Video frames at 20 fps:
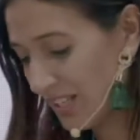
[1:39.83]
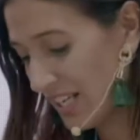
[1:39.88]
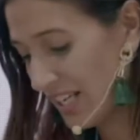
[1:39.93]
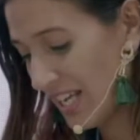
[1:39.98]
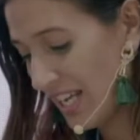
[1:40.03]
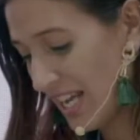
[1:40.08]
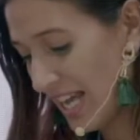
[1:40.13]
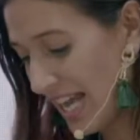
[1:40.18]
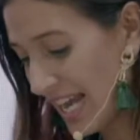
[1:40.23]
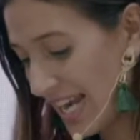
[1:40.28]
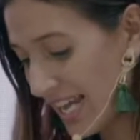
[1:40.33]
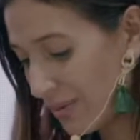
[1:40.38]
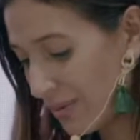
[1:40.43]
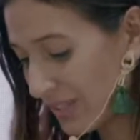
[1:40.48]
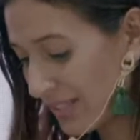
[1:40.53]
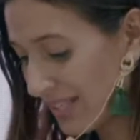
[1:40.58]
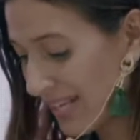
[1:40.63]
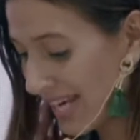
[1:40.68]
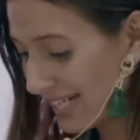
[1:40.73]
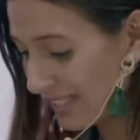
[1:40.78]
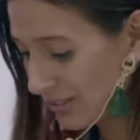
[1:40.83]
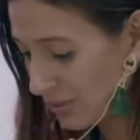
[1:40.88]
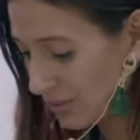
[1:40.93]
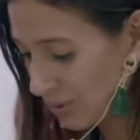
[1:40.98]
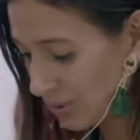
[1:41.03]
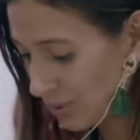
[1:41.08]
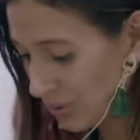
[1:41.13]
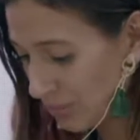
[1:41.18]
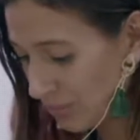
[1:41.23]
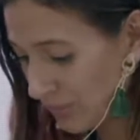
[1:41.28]
And I would like
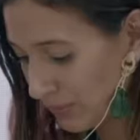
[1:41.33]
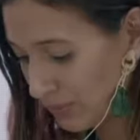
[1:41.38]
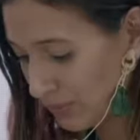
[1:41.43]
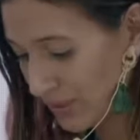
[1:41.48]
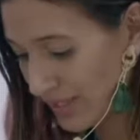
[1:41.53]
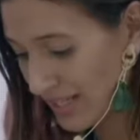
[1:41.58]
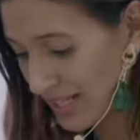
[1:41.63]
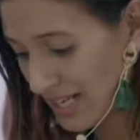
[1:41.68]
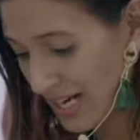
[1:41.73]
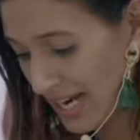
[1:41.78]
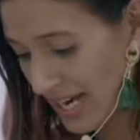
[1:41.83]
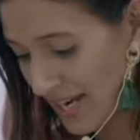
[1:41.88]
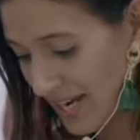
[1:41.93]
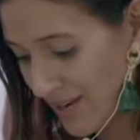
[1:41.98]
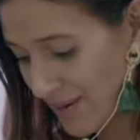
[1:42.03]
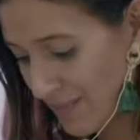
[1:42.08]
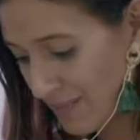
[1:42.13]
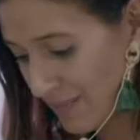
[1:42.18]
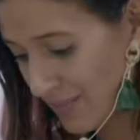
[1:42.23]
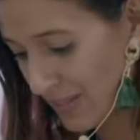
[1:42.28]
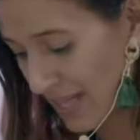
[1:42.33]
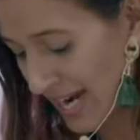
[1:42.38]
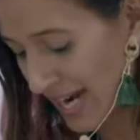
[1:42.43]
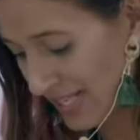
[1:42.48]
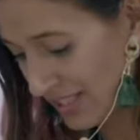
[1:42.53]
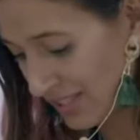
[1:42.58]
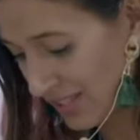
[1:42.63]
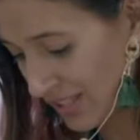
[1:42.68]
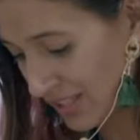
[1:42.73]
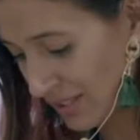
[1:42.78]
to, before I
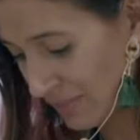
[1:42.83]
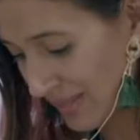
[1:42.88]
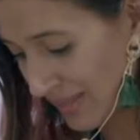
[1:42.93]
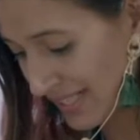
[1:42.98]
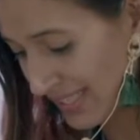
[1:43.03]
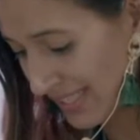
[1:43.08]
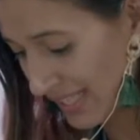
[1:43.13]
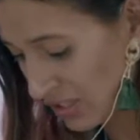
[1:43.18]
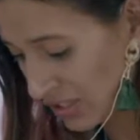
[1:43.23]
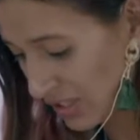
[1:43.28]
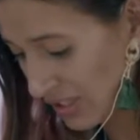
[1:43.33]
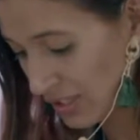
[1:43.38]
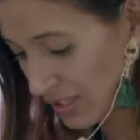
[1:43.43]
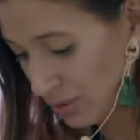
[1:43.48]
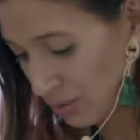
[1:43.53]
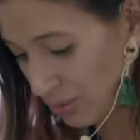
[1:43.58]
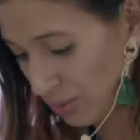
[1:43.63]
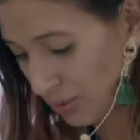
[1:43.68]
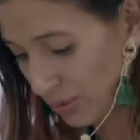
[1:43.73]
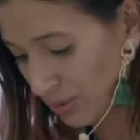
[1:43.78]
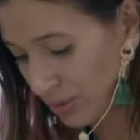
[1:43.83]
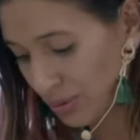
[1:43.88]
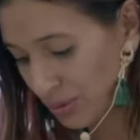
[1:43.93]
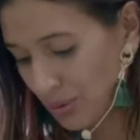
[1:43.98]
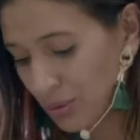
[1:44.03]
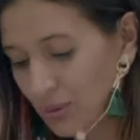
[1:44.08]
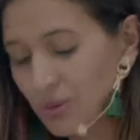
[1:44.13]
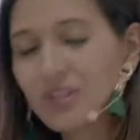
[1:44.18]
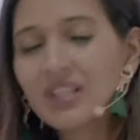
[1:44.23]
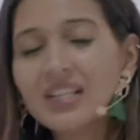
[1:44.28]
start my session, is to
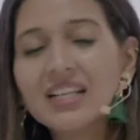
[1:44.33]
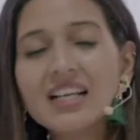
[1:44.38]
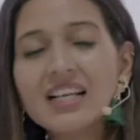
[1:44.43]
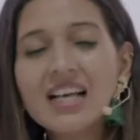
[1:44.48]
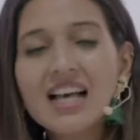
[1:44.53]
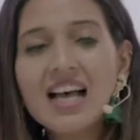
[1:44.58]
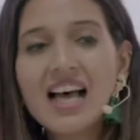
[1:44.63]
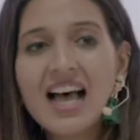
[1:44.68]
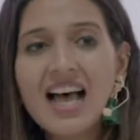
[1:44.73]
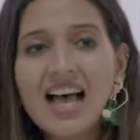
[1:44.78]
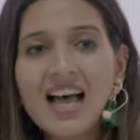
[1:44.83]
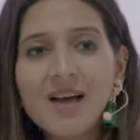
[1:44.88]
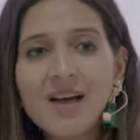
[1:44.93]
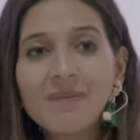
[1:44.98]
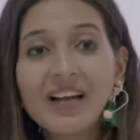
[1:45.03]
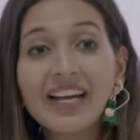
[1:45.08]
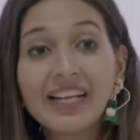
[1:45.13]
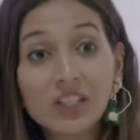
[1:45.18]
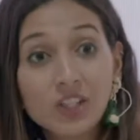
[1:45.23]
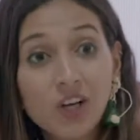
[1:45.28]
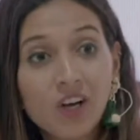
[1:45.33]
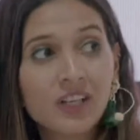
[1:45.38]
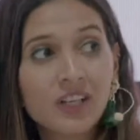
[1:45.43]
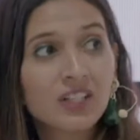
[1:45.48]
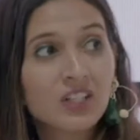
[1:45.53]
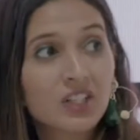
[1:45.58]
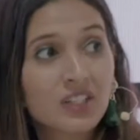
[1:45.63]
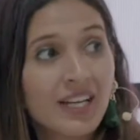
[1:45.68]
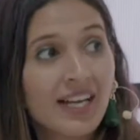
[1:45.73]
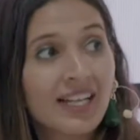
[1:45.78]
also
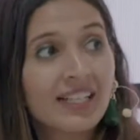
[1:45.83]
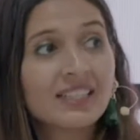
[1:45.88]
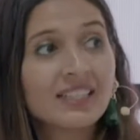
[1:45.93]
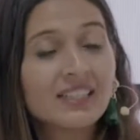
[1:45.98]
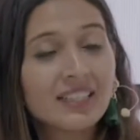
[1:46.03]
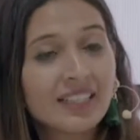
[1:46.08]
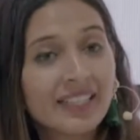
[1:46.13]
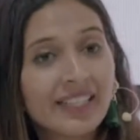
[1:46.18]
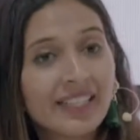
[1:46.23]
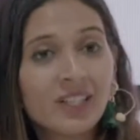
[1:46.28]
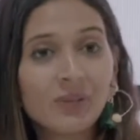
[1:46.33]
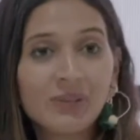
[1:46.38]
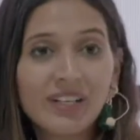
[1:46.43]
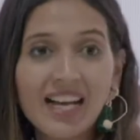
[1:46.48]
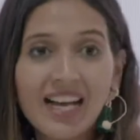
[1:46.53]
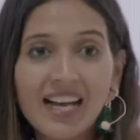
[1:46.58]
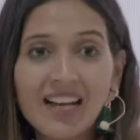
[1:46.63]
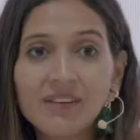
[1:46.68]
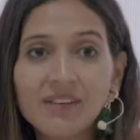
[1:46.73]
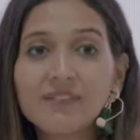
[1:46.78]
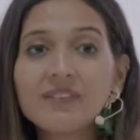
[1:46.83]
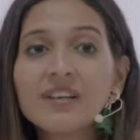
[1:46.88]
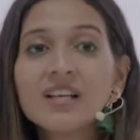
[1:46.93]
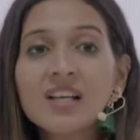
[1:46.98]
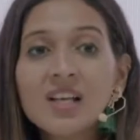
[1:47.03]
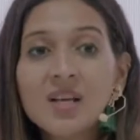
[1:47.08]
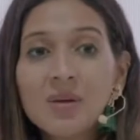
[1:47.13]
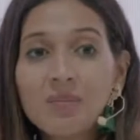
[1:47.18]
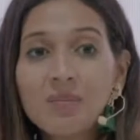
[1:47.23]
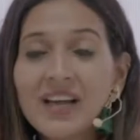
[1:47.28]
acknowledge that here we have
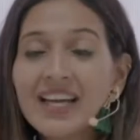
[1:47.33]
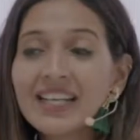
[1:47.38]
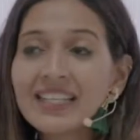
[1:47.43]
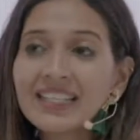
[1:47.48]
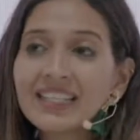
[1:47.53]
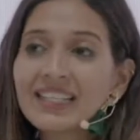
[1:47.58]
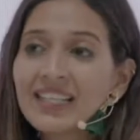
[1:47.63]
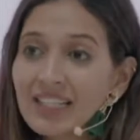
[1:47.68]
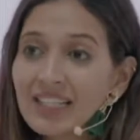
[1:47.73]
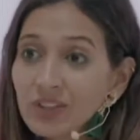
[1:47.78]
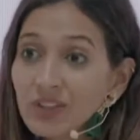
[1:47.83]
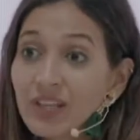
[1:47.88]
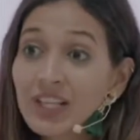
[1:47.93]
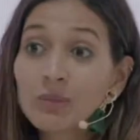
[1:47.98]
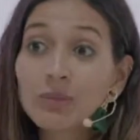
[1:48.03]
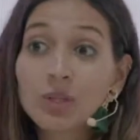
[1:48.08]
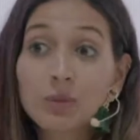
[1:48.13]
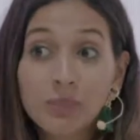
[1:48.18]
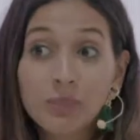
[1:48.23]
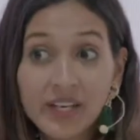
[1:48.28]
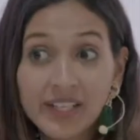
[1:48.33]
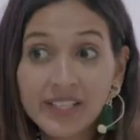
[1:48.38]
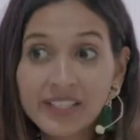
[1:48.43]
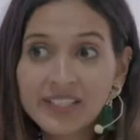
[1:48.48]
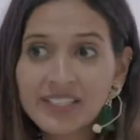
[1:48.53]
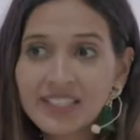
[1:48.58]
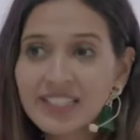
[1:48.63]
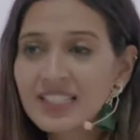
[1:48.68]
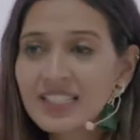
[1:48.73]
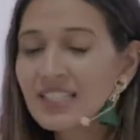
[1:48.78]
many incredible
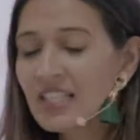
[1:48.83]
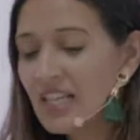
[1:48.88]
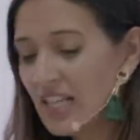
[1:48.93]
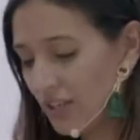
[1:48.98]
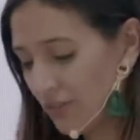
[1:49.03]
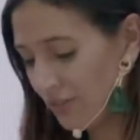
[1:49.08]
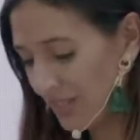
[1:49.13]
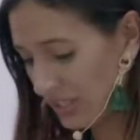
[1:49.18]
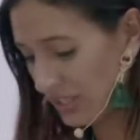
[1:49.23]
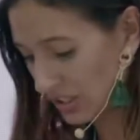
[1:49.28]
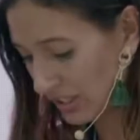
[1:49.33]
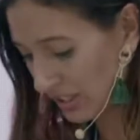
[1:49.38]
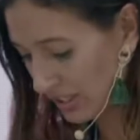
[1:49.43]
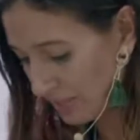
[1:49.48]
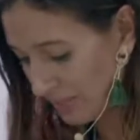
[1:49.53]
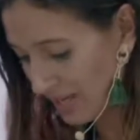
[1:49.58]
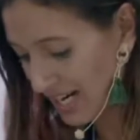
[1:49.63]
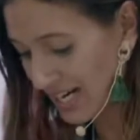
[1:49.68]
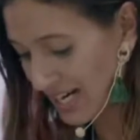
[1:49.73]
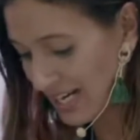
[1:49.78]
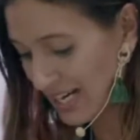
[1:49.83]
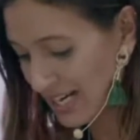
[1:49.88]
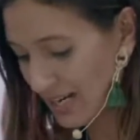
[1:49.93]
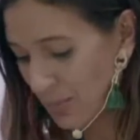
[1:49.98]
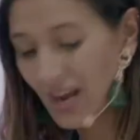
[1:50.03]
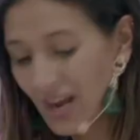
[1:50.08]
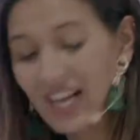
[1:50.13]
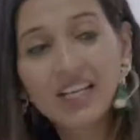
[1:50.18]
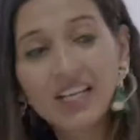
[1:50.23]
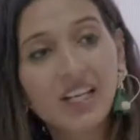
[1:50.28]
partners, Reaching the Mile,
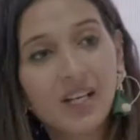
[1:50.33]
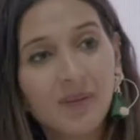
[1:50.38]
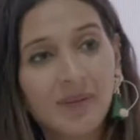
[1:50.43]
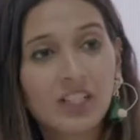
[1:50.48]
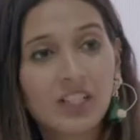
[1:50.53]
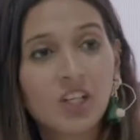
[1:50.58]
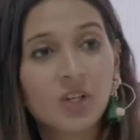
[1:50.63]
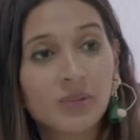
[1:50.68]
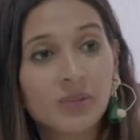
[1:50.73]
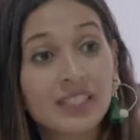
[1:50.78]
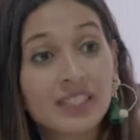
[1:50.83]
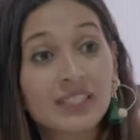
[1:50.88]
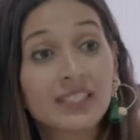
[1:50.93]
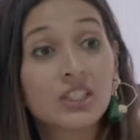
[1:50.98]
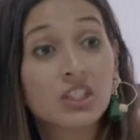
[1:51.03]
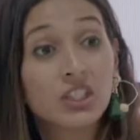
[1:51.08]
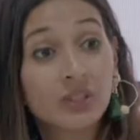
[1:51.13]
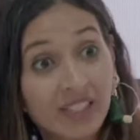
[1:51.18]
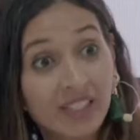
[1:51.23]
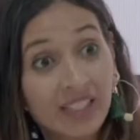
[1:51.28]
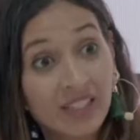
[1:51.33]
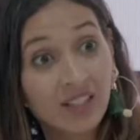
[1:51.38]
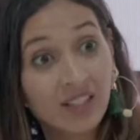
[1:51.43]
Welcome, and Community Jameel,